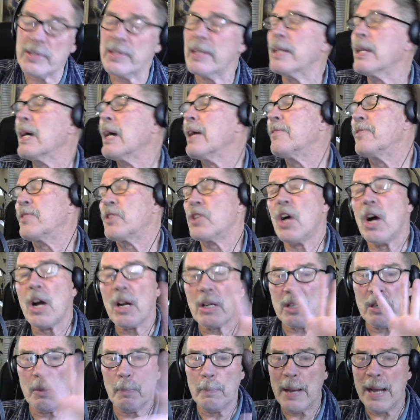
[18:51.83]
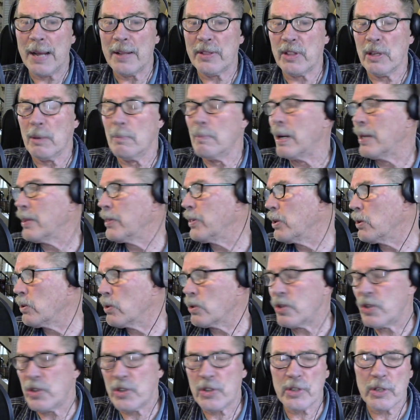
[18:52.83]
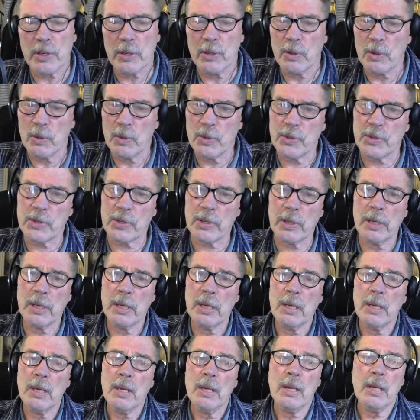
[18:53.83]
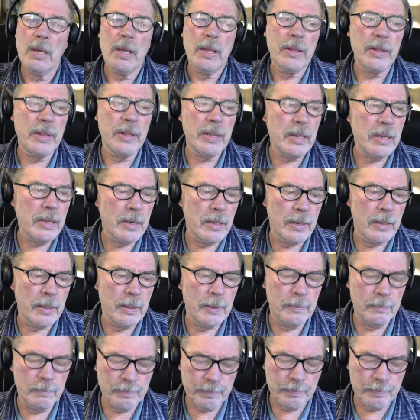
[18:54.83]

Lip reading: And I've talked about them on those shows. The